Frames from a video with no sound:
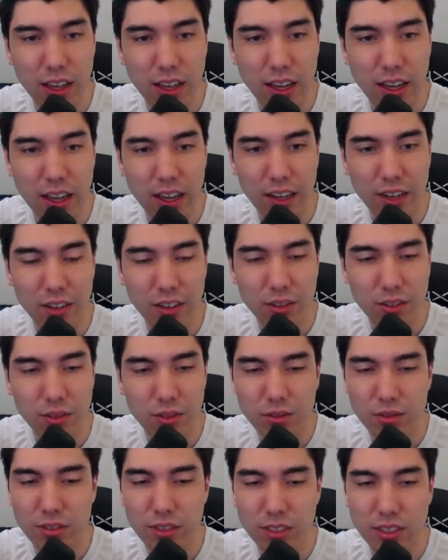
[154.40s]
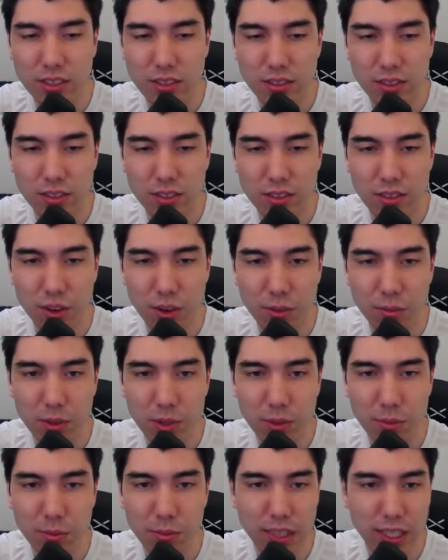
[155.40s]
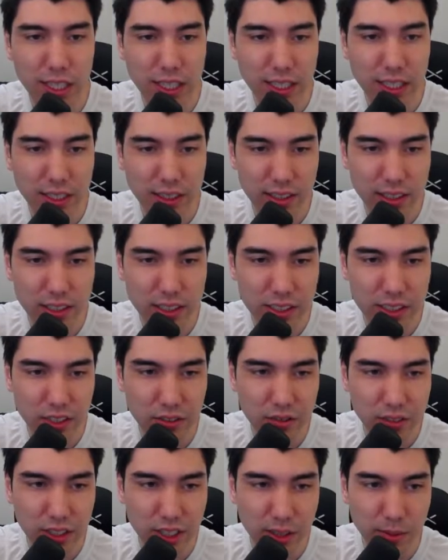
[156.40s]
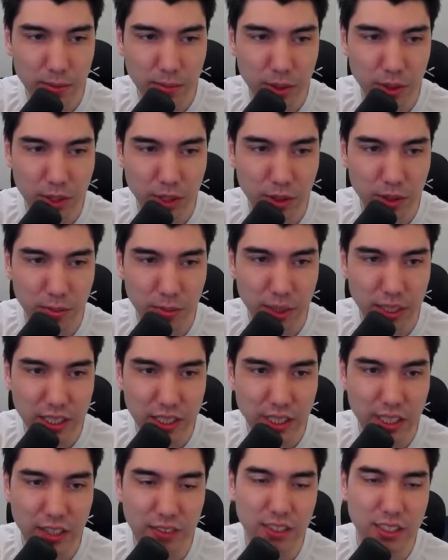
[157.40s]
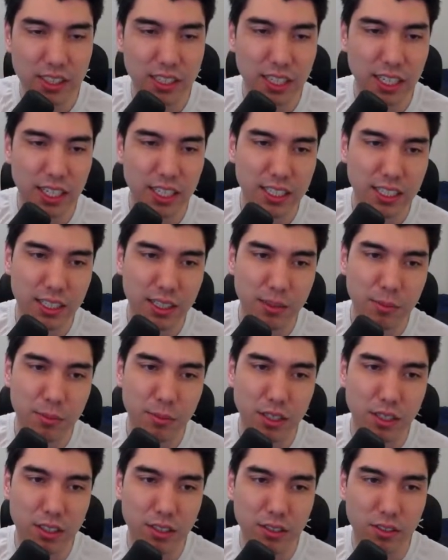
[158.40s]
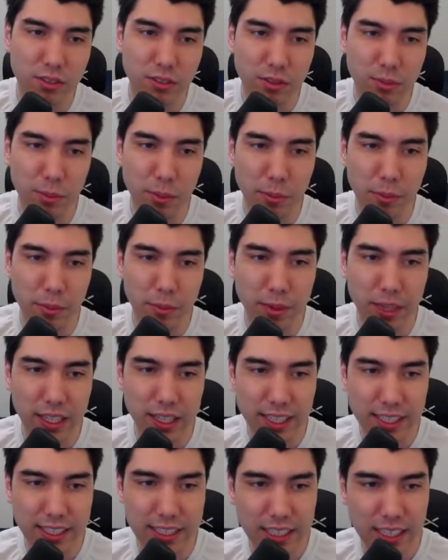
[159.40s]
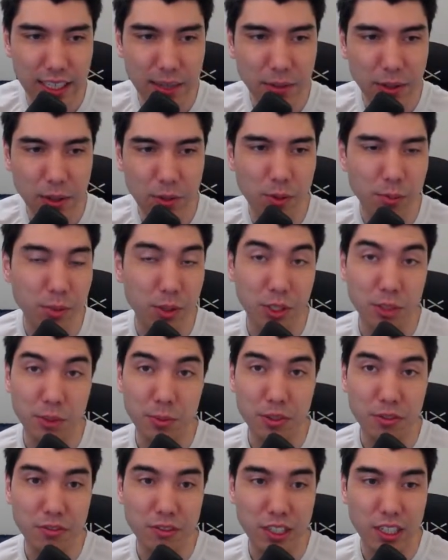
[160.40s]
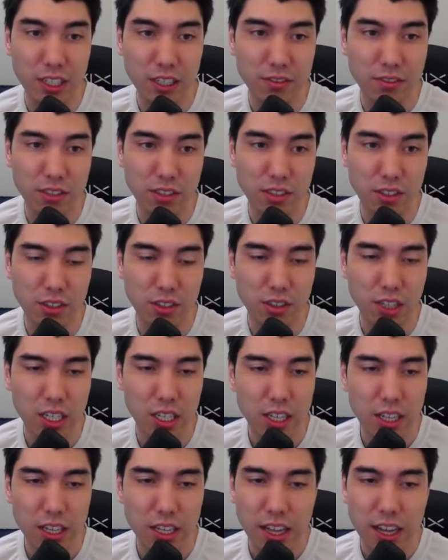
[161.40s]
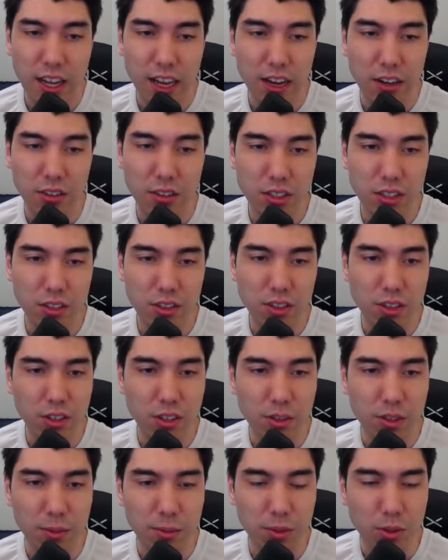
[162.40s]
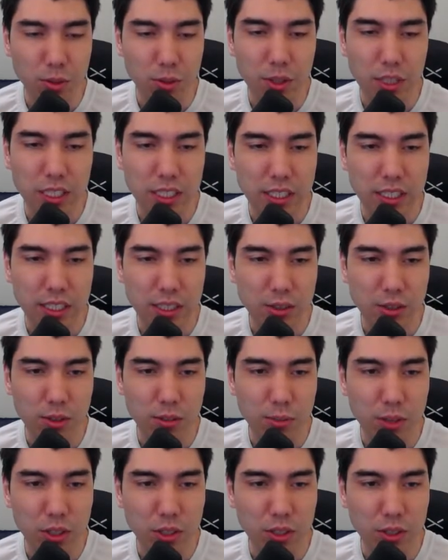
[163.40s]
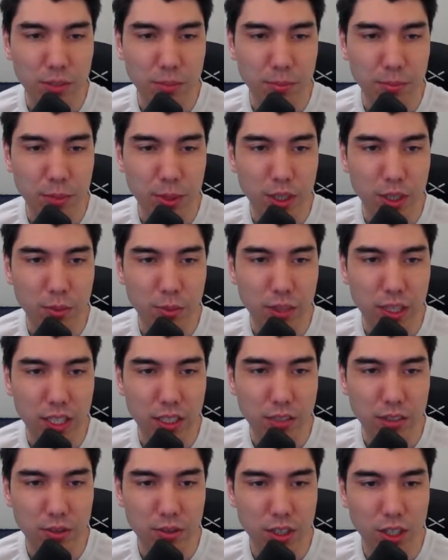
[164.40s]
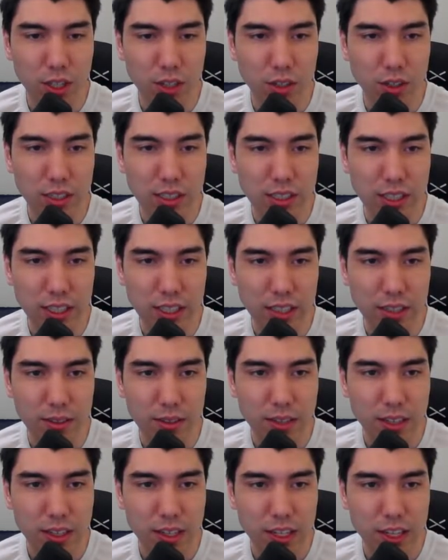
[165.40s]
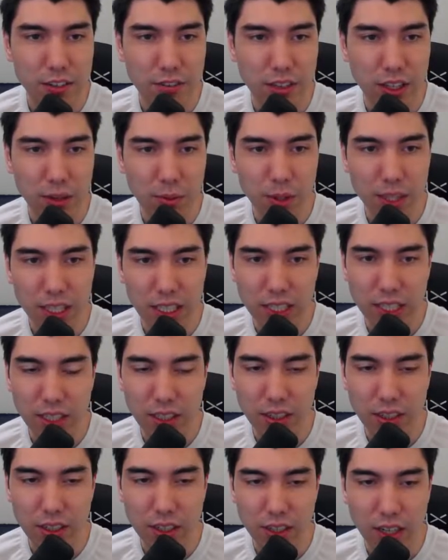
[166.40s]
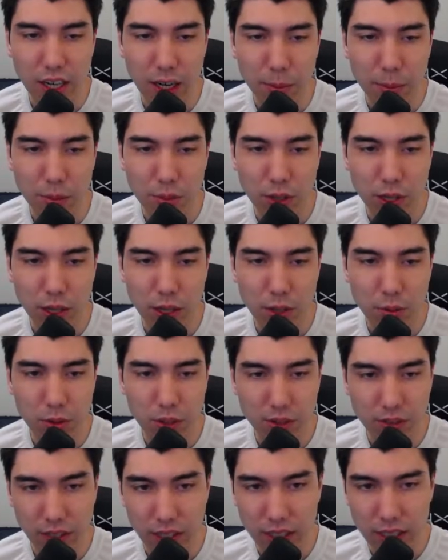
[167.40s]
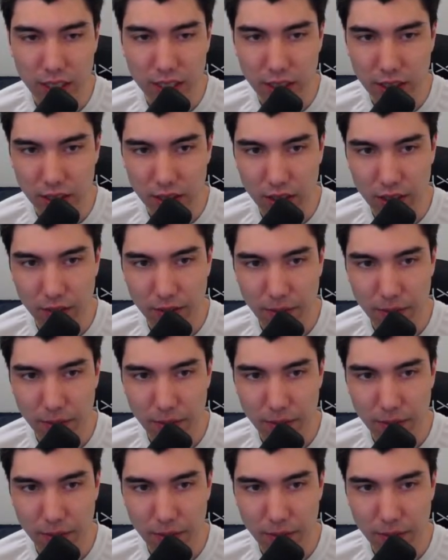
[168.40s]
I don't normally play like this. I feel like bishop b7 is the idea, but remember my last game, I went bishop f5. So I really don't know what I'm doing with this light square bishop, but what I do know is that if they went here, I probably would have gone here.